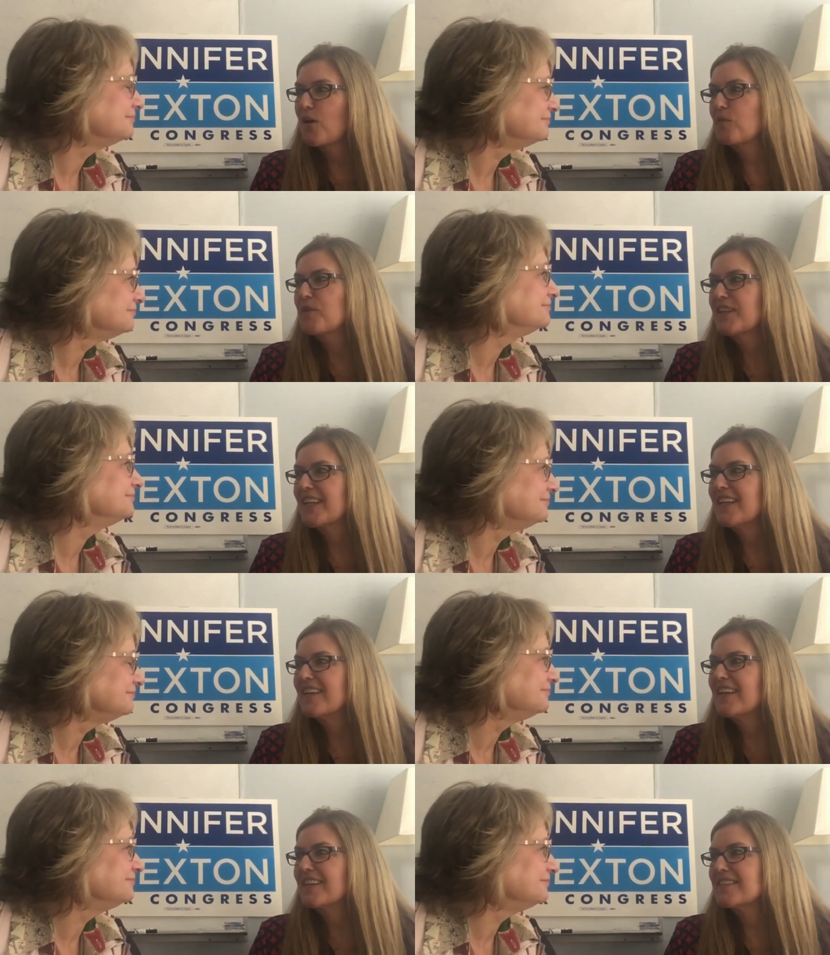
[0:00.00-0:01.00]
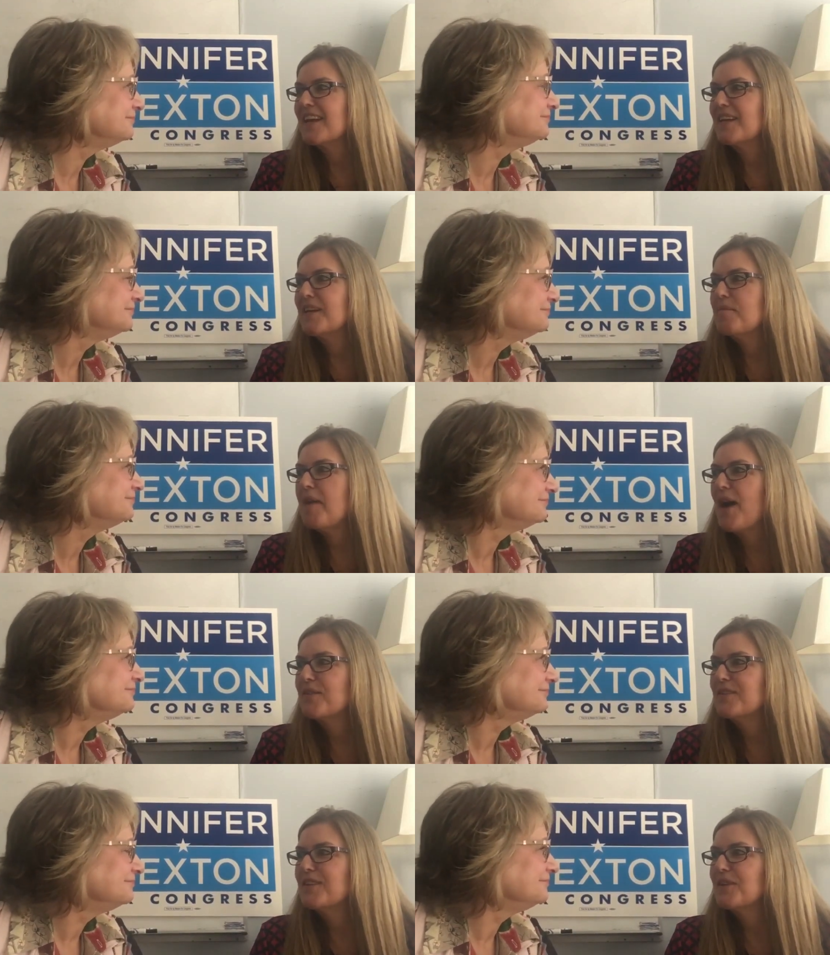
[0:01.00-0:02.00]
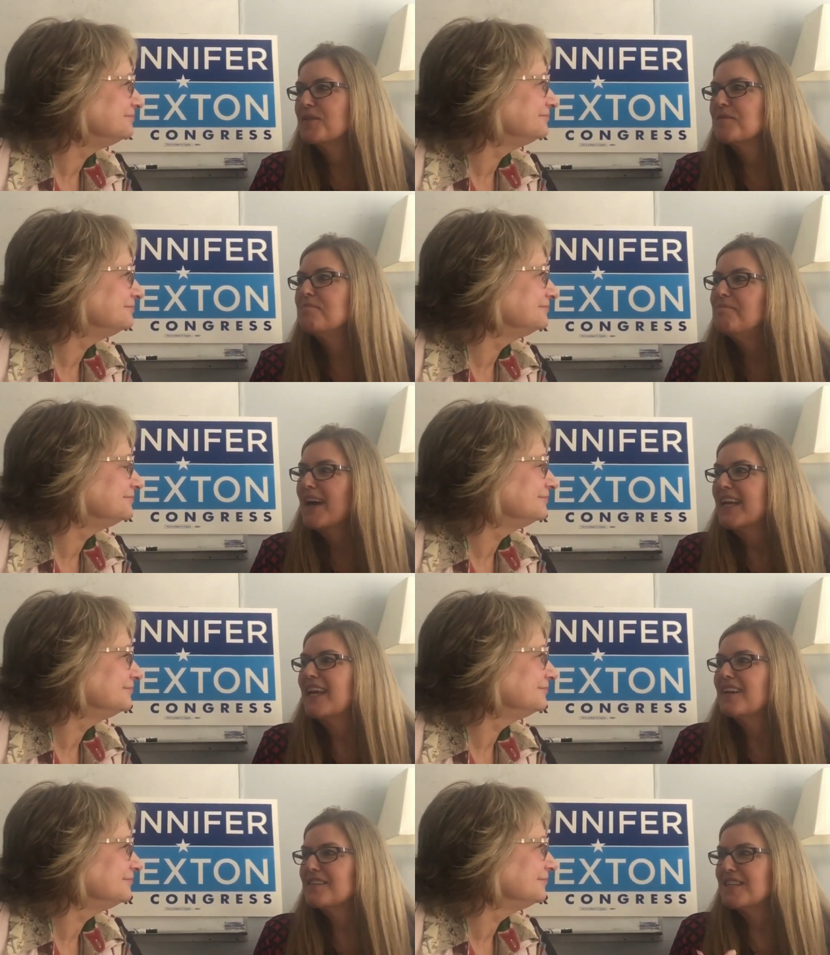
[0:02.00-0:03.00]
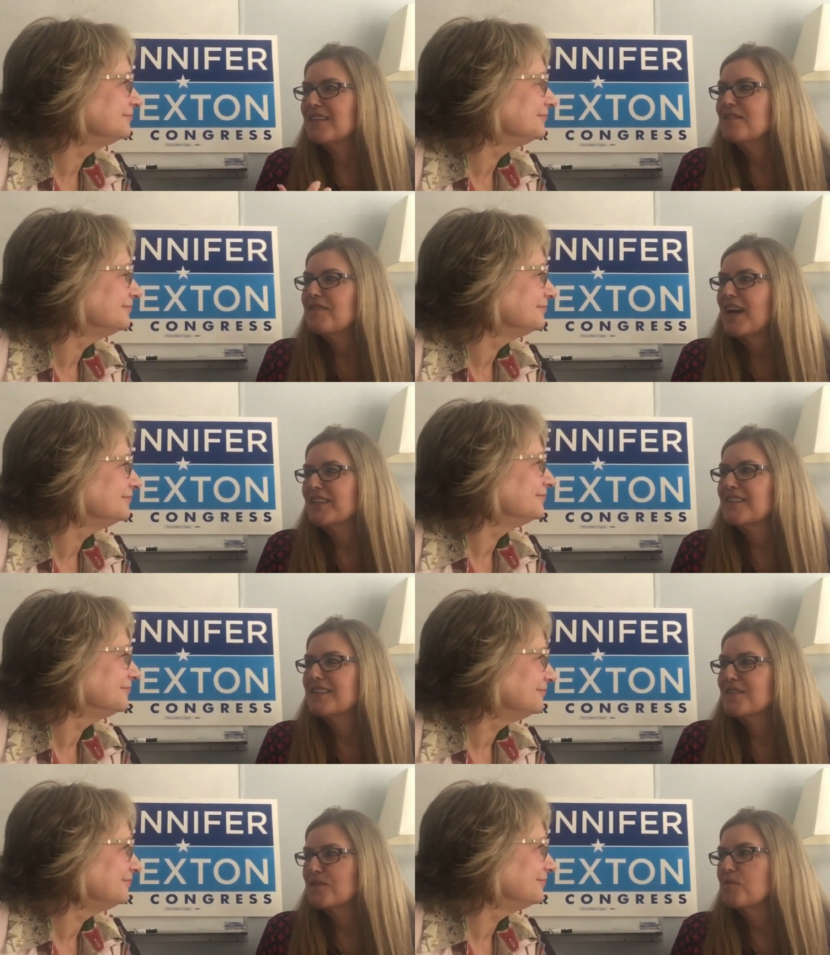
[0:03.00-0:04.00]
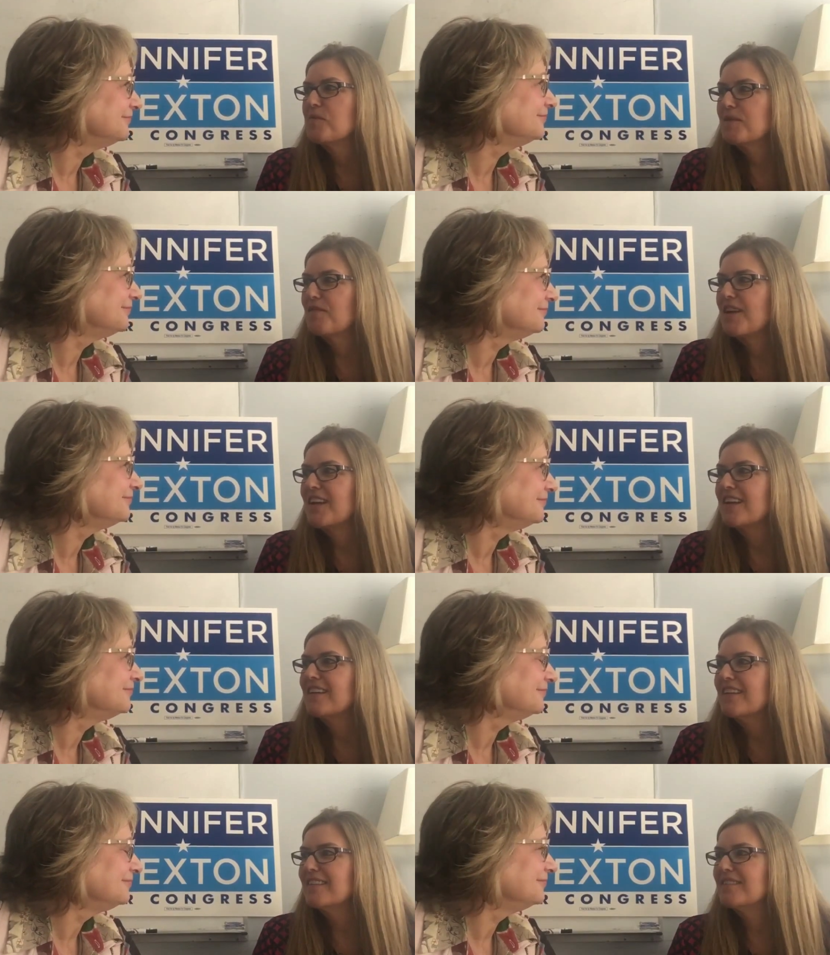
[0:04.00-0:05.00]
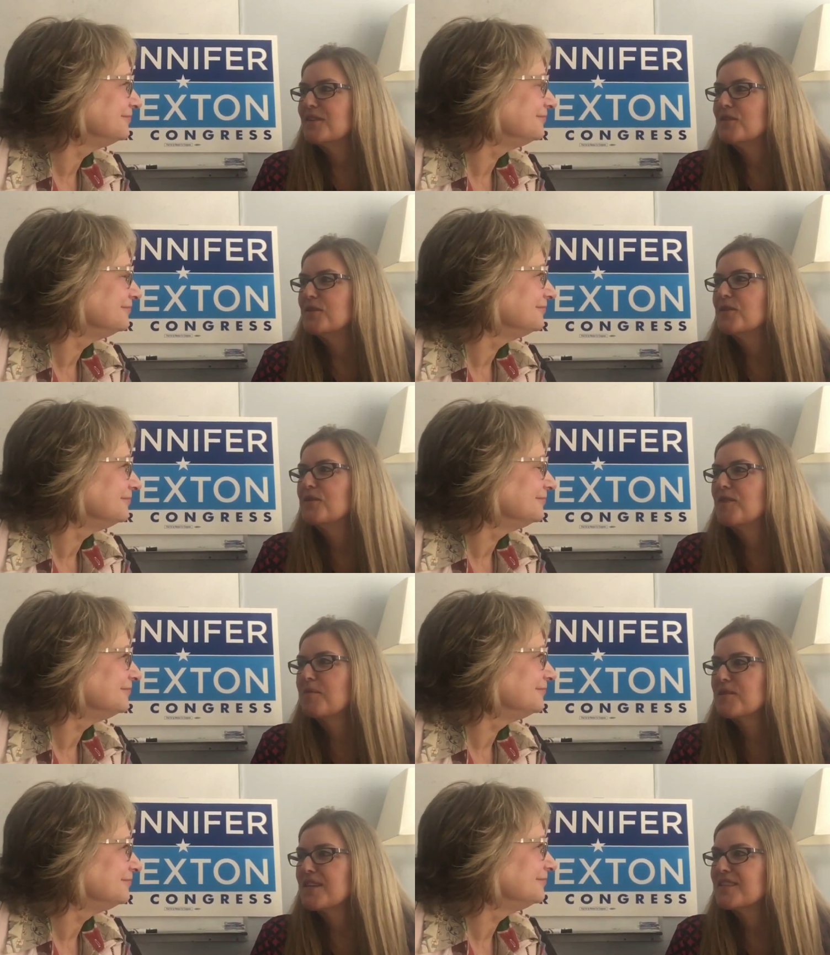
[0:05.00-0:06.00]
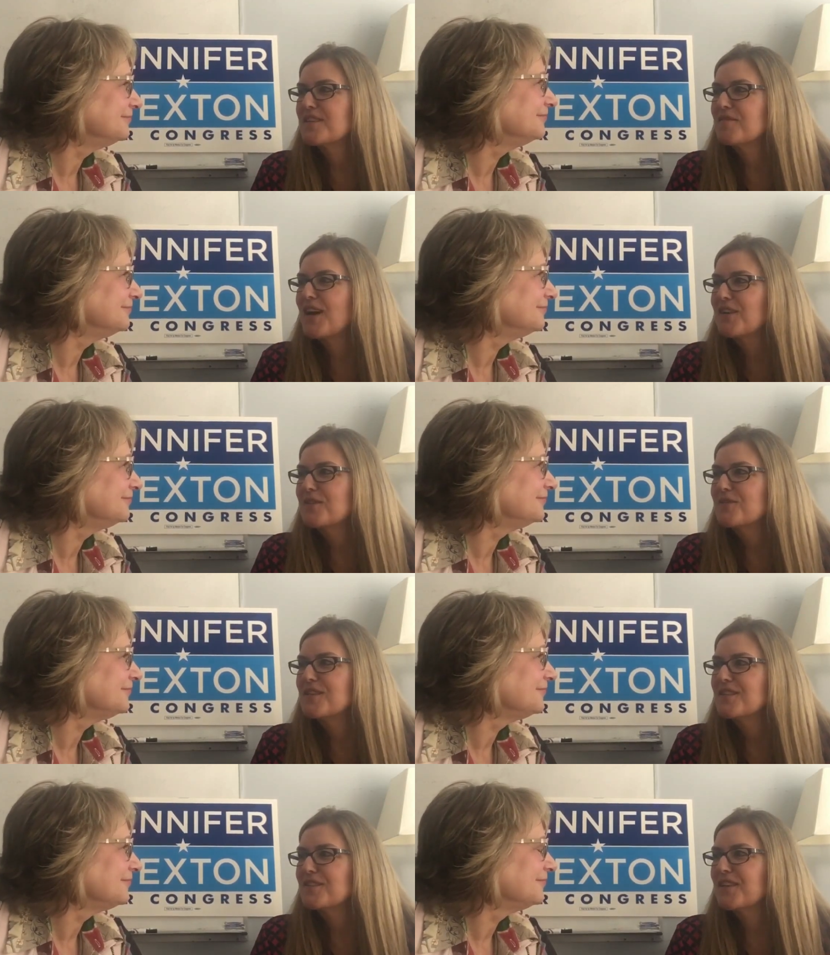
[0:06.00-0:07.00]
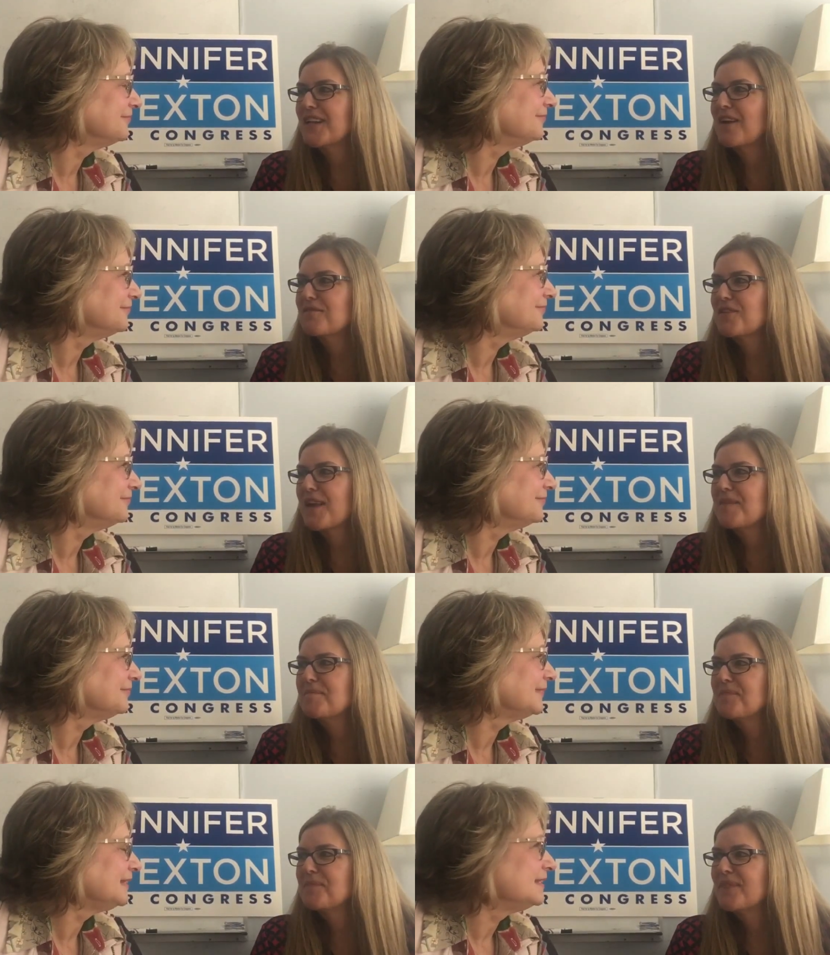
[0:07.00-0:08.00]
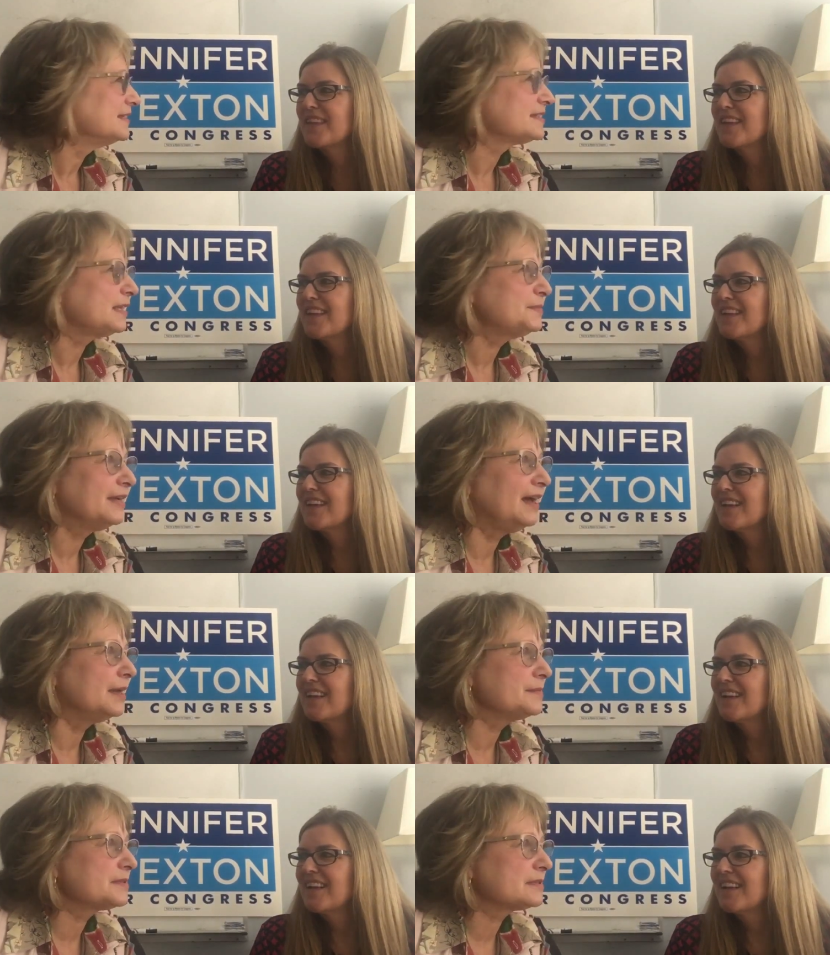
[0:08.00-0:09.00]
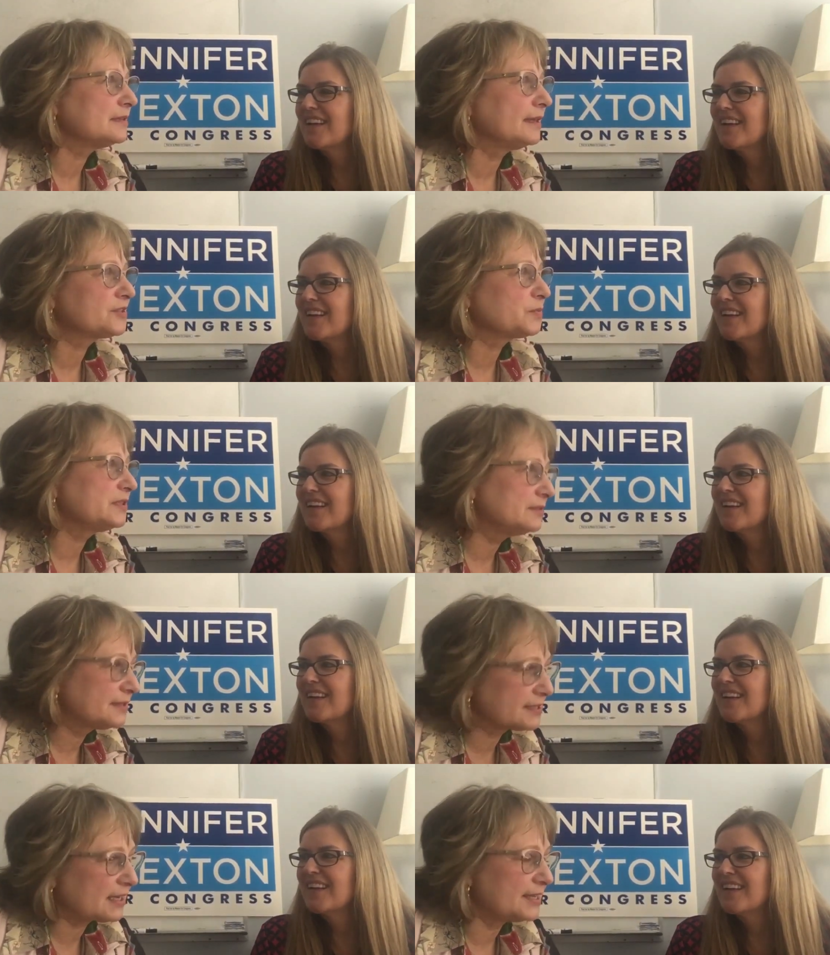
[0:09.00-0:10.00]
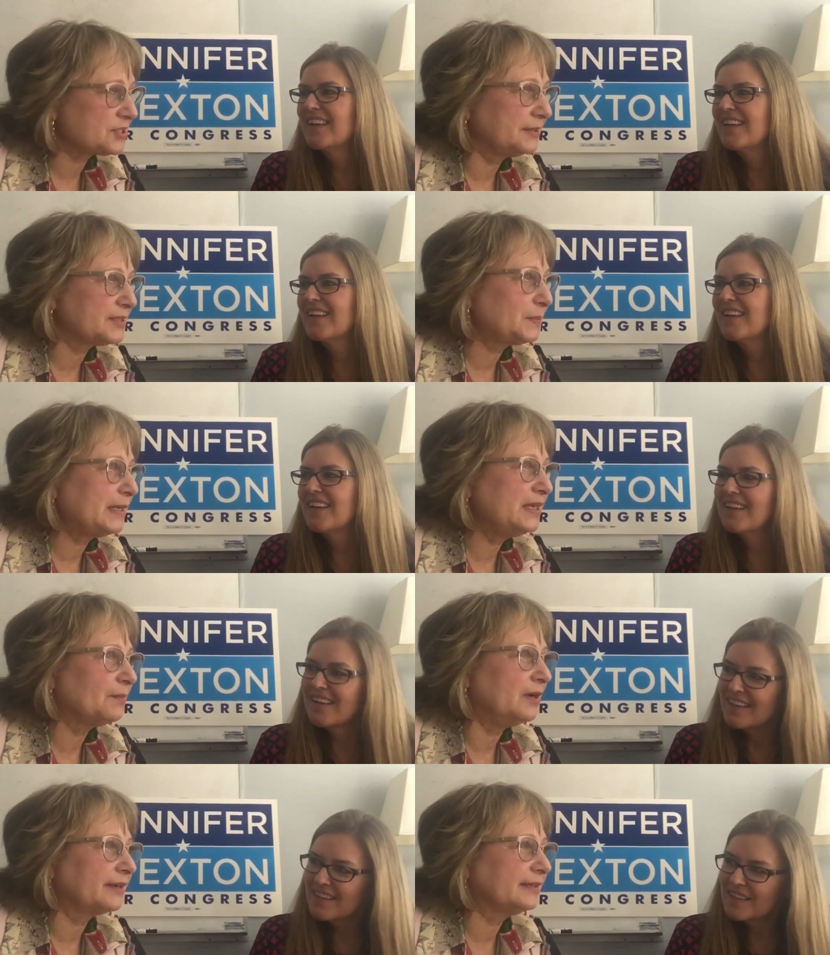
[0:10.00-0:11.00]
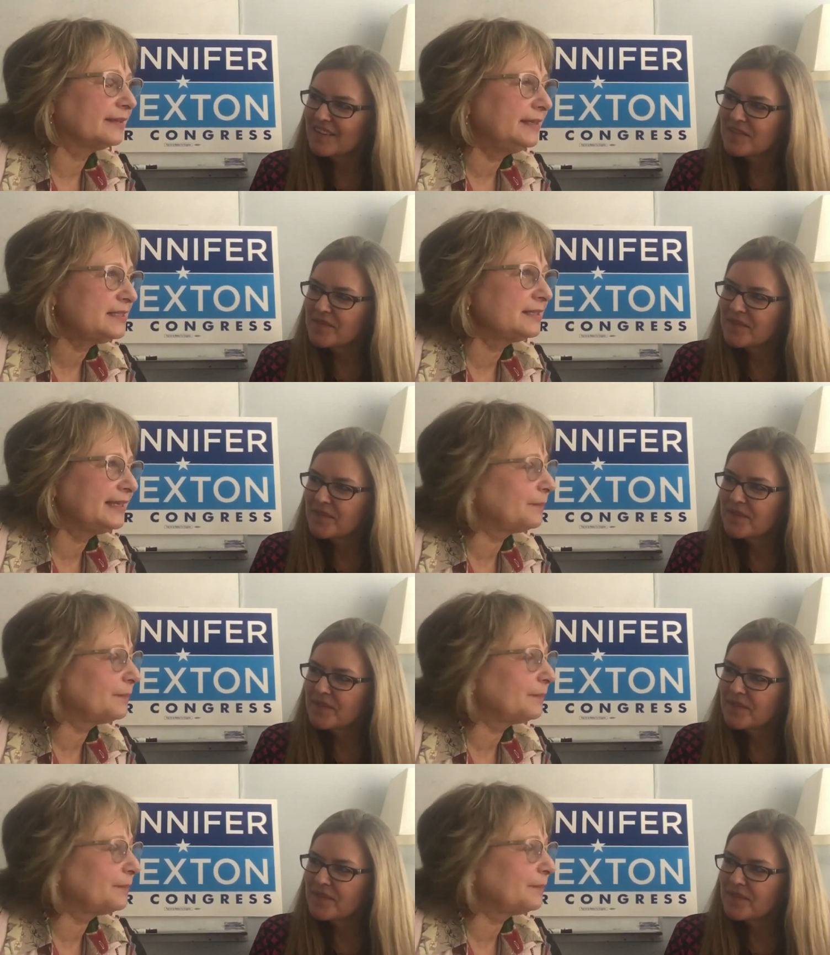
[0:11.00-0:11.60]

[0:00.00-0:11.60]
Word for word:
Speaker 1: are really excited about you know my candidacy and the fact that there's a woman running and who who
Speaker 2: represents their values and is looking out for them sometimes as we discussed in this media market things can